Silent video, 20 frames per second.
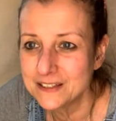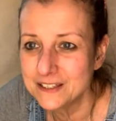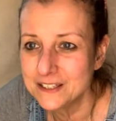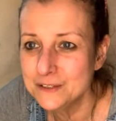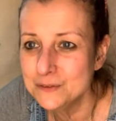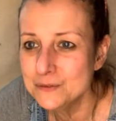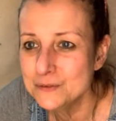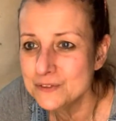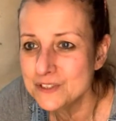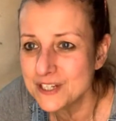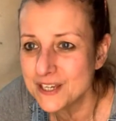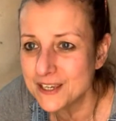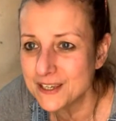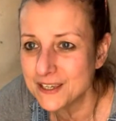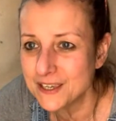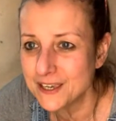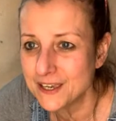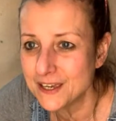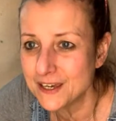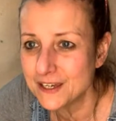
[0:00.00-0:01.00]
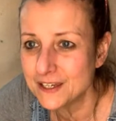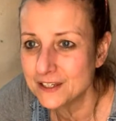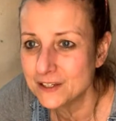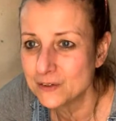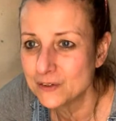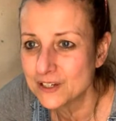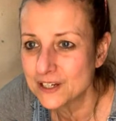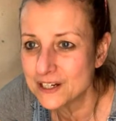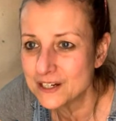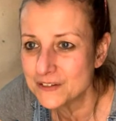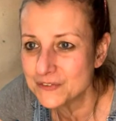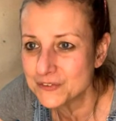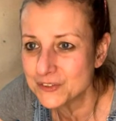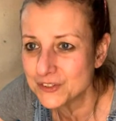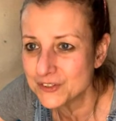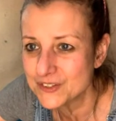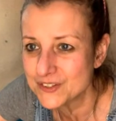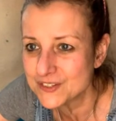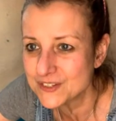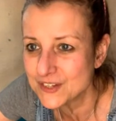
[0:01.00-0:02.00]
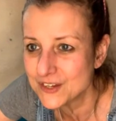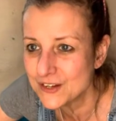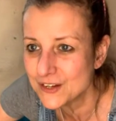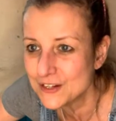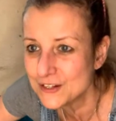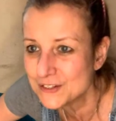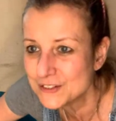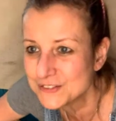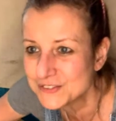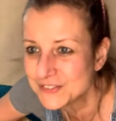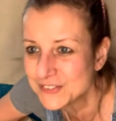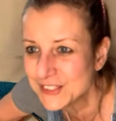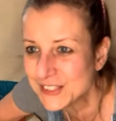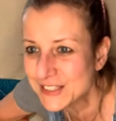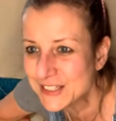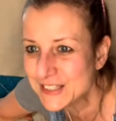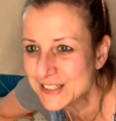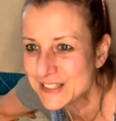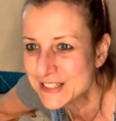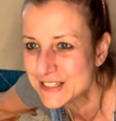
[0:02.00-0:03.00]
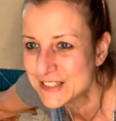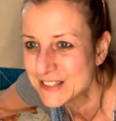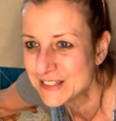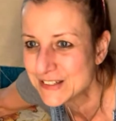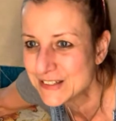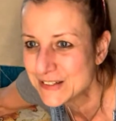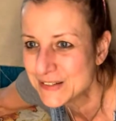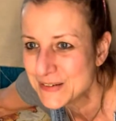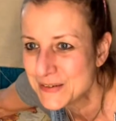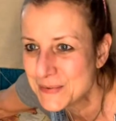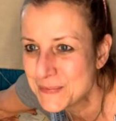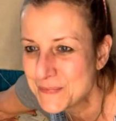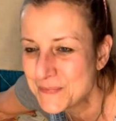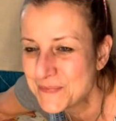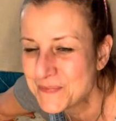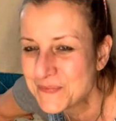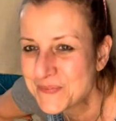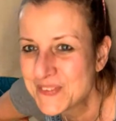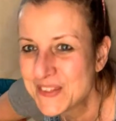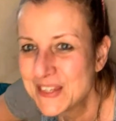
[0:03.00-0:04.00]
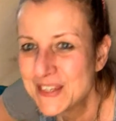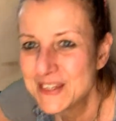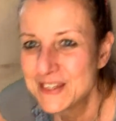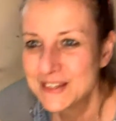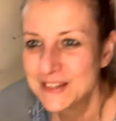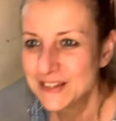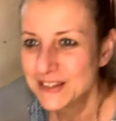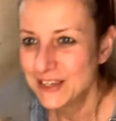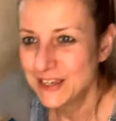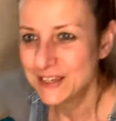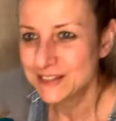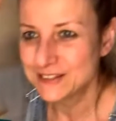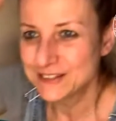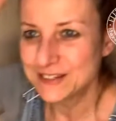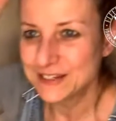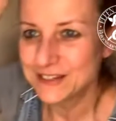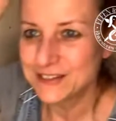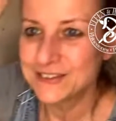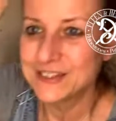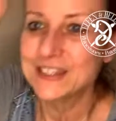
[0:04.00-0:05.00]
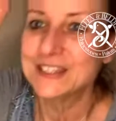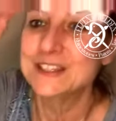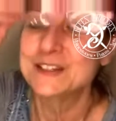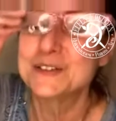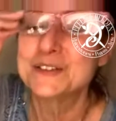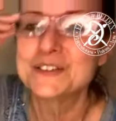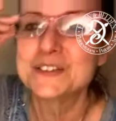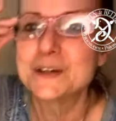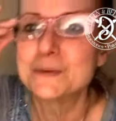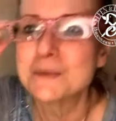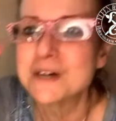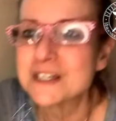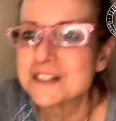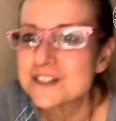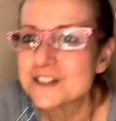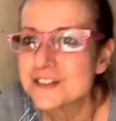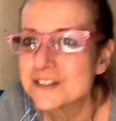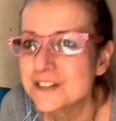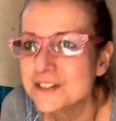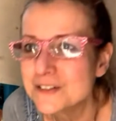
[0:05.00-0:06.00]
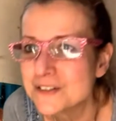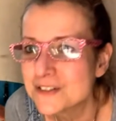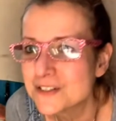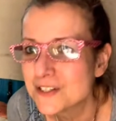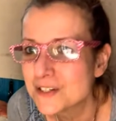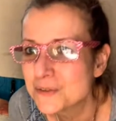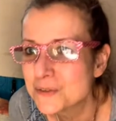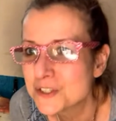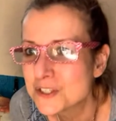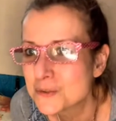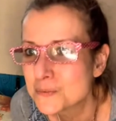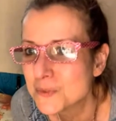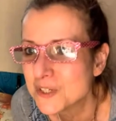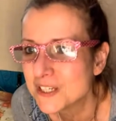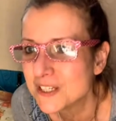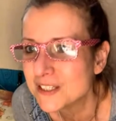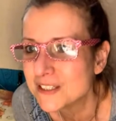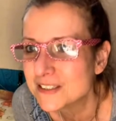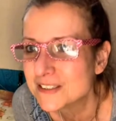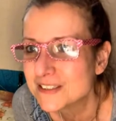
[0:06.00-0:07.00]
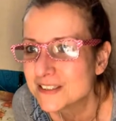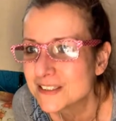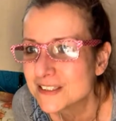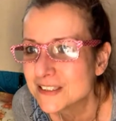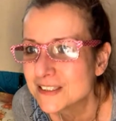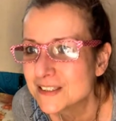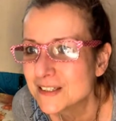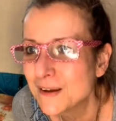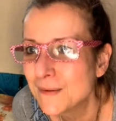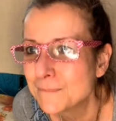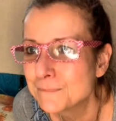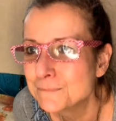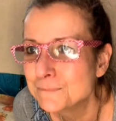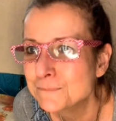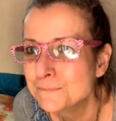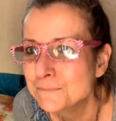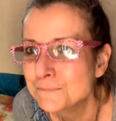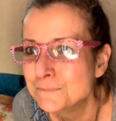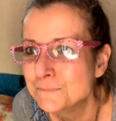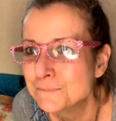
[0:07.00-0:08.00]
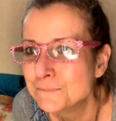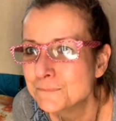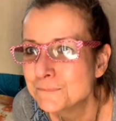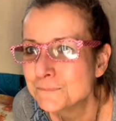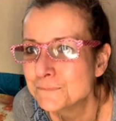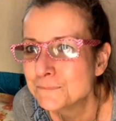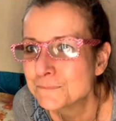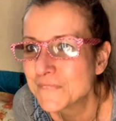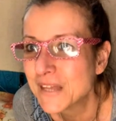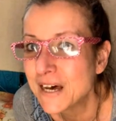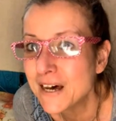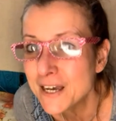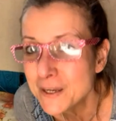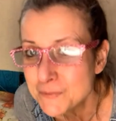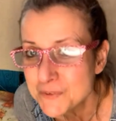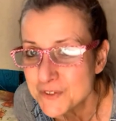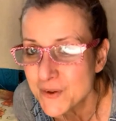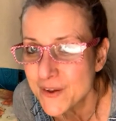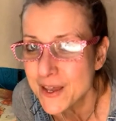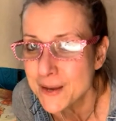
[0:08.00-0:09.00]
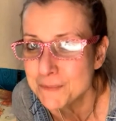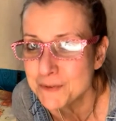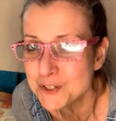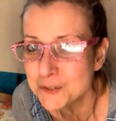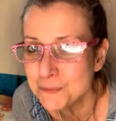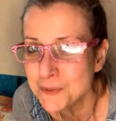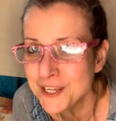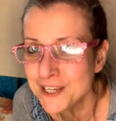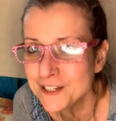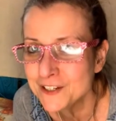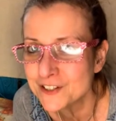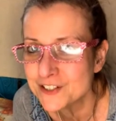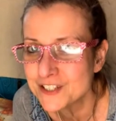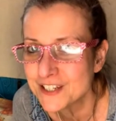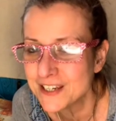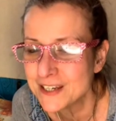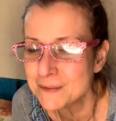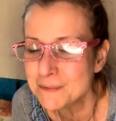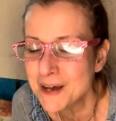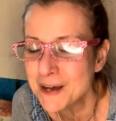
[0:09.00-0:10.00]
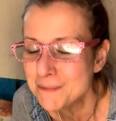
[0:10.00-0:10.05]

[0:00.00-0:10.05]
You take care, you look after yourself, and Heather, I thank you so much. You're so sweet. I'm so happy to be in your team.